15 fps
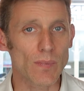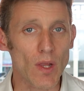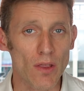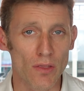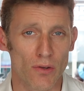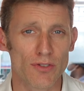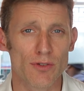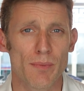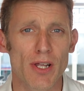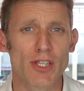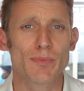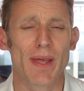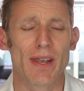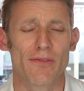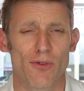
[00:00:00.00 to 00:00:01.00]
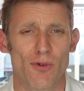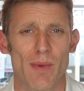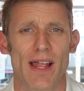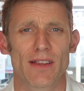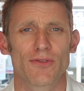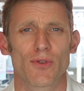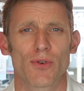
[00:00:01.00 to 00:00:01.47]
Those are much better
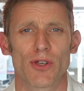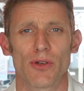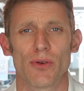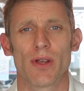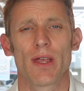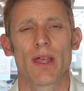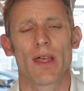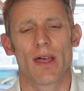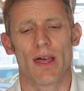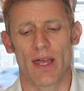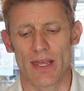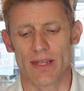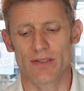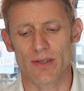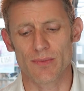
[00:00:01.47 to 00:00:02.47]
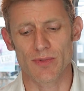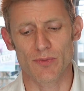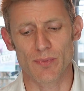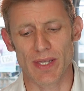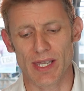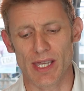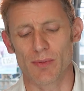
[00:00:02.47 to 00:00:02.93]
formats for you in terms
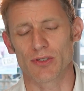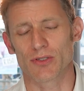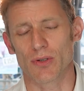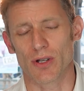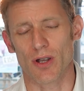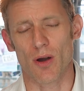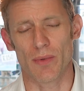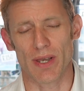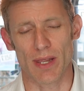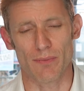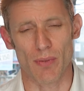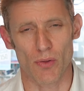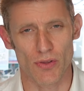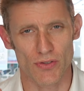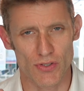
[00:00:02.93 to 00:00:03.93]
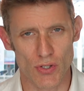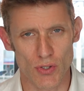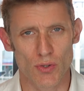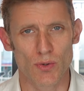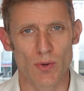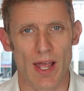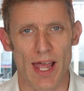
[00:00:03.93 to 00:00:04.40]
of being able to accommodate both the
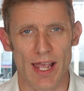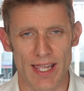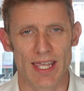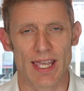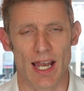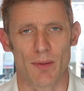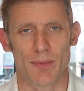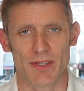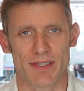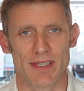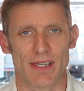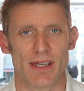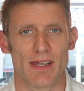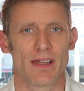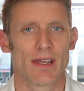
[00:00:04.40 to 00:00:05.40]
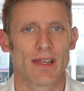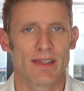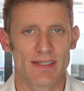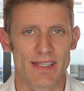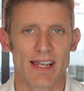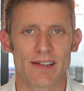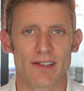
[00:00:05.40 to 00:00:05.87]
two key elements here,
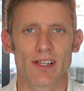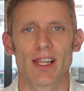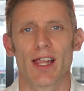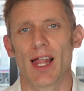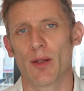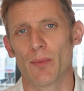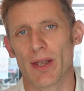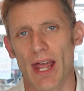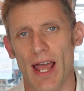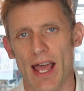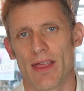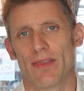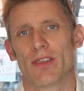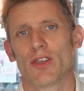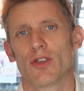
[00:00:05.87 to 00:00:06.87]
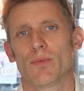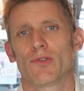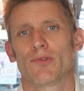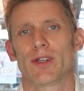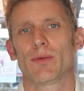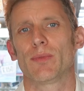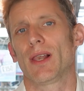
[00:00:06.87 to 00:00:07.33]
the technical element and the
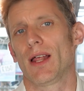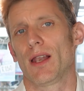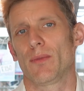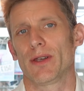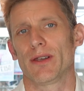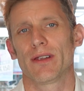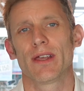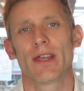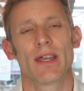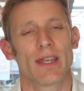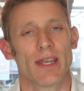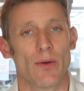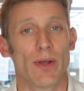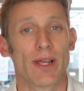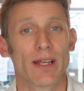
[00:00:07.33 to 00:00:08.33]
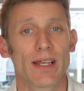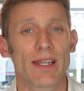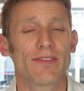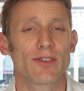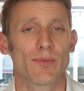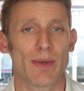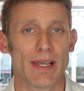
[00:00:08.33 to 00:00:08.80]
human readable element. Now we're going to
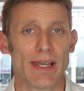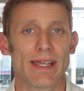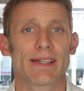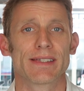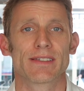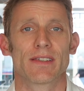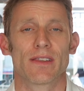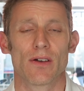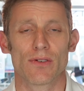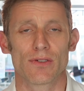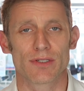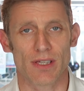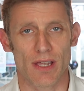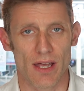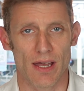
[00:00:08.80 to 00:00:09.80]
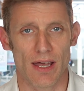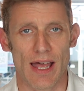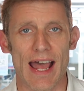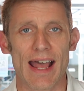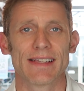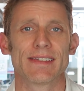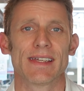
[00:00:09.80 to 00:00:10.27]
leave some links to those
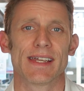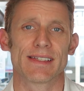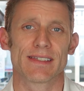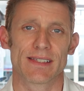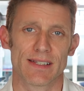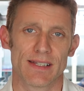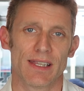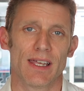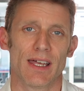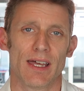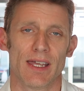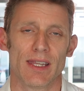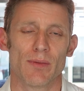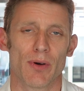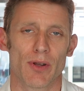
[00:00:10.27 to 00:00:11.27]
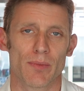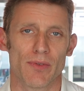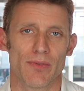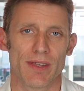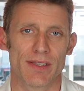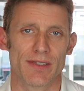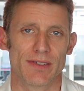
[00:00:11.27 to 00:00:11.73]
assets in the bottom
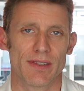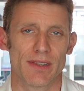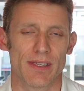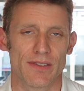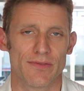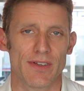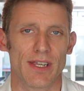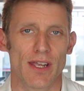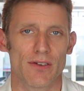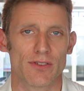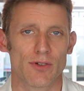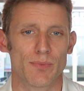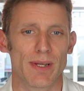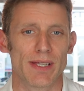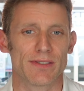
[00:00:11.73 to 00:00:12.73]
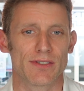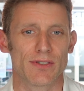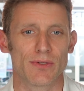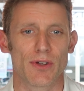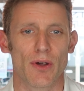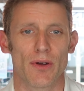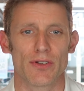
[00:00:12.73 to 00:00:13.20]
of this video, so please
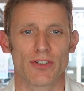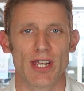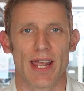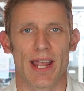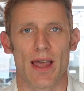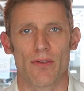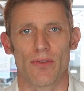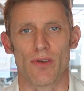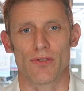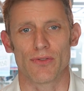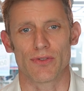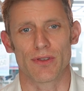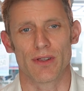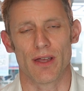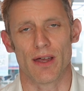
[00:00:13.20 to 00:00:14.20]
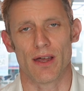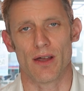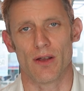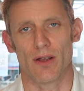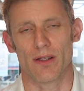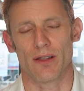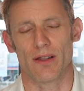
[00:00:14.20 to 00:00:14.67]
do go and check out those
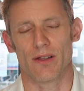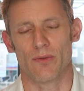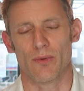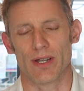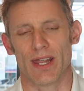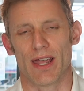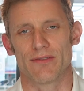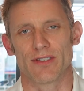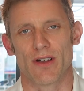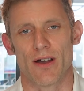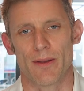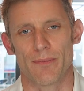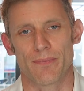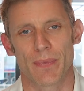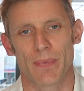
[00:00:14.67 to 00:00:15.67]
when you have time.